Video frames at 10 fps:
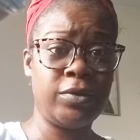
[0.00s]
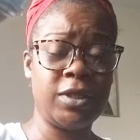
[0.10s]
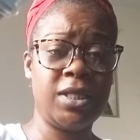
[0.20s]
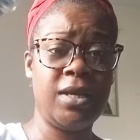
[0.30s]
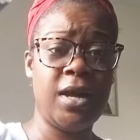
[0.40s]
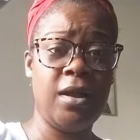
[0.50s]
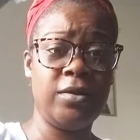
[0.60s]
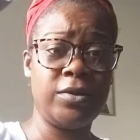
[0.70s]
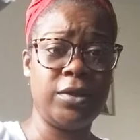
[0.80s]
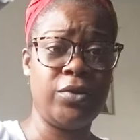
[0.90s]

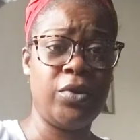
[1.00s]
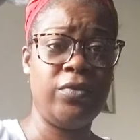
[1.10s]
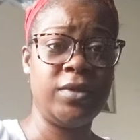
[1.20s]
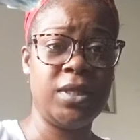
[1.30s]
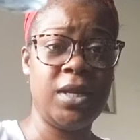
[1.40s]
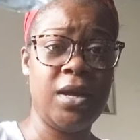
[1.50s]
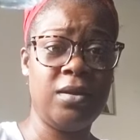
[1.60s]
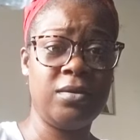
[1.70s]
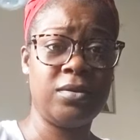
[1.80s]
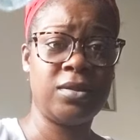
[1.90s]
$10, a little over
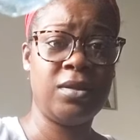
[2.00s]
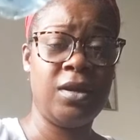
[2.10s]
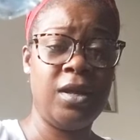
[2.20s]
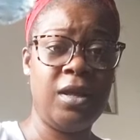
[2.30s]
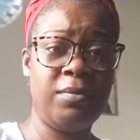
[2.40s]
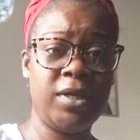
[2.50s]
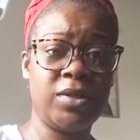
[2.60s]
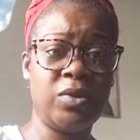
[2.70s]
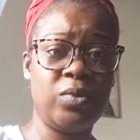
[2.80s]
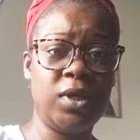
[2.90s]
$10, but it's
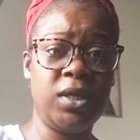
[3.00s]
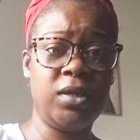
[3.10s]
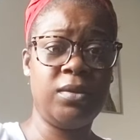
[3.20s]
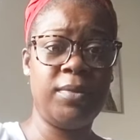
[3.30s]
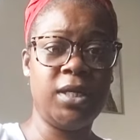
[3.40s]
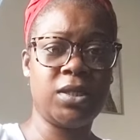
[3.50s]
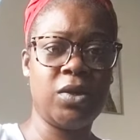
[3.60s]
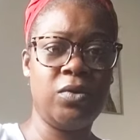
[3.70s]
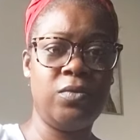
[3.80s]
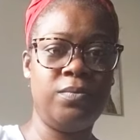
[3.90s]
a really good base
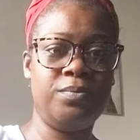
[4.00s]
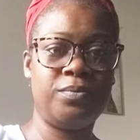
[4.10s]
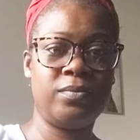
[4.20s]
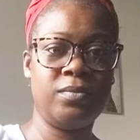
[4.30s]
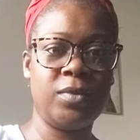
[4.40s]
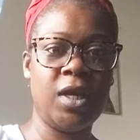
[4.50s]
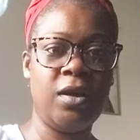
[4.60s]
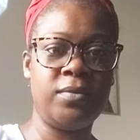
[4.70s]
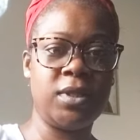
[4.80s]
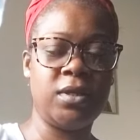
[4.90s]
coat. It
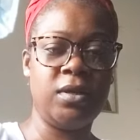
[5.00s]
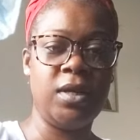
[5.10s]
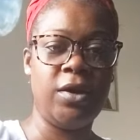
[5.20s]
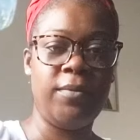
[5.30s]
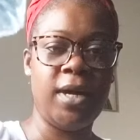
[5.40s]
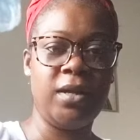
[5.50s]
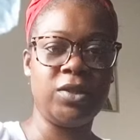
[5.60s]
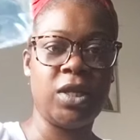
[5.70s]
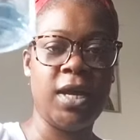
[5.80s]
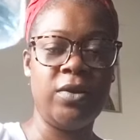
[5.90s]
helps the nail polish
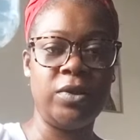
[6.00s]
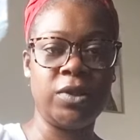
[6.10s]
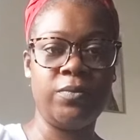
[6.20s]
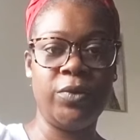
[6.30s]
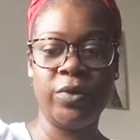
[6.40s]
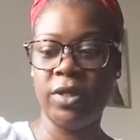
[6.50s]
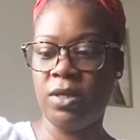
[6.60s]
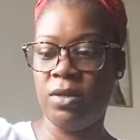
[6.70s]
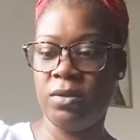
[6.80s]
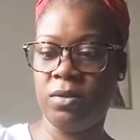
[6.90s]
glide on
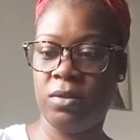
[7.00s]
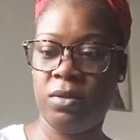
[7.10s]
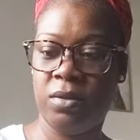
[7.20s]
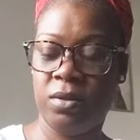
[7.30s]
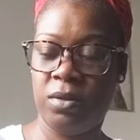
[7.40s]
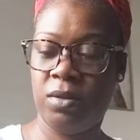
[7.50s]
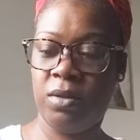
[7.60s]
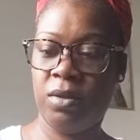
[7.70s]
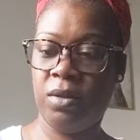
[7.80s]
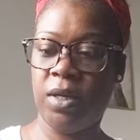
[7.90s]
smoothly
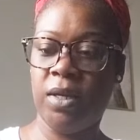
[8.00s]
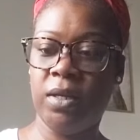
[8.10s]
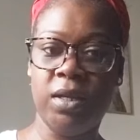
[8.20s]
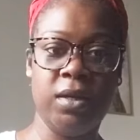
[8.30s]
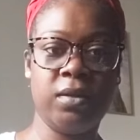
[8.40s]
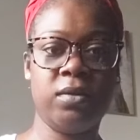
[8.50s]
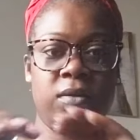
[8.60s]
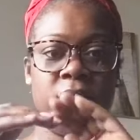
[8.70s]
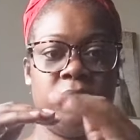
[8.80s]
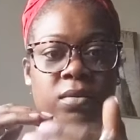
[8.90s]
and look
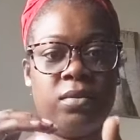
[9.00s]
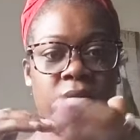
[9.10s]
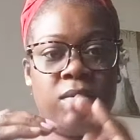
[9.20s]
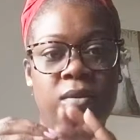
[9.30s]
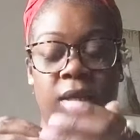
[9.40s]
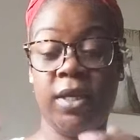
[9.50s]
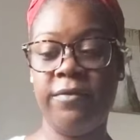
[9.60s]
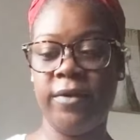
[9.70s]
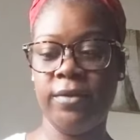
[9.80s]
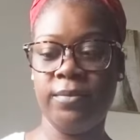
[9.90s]
even.